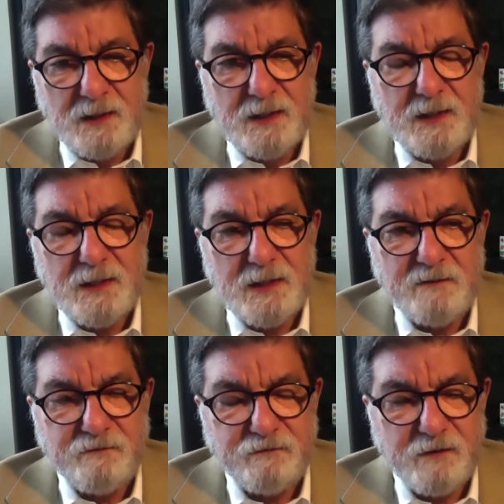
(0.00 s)

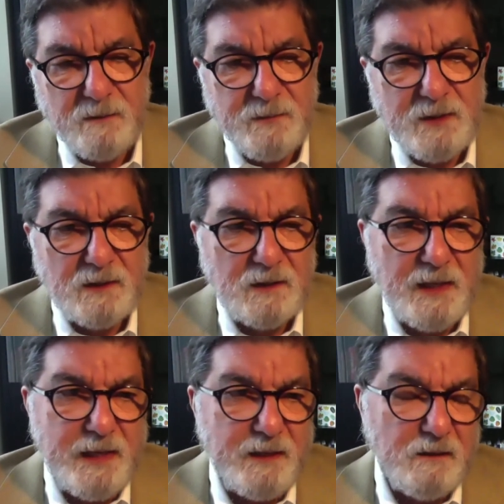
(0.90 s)
From the
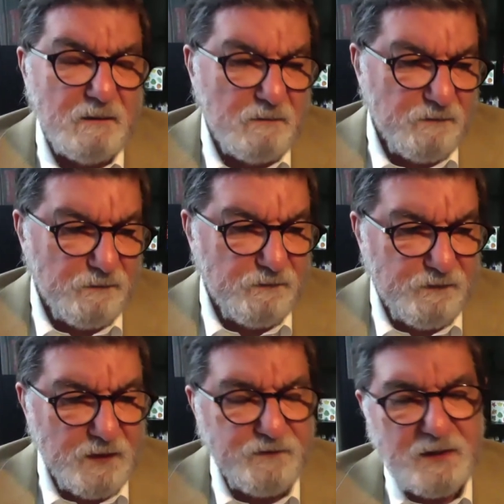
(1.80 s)
late
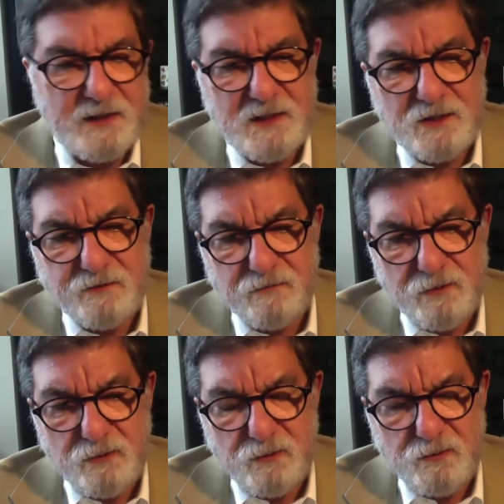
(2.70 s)
50s
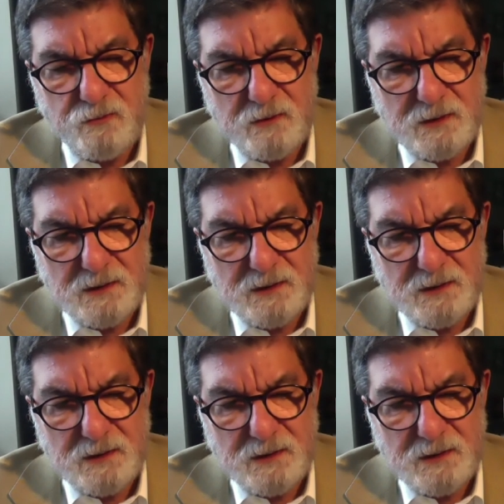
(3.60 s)
through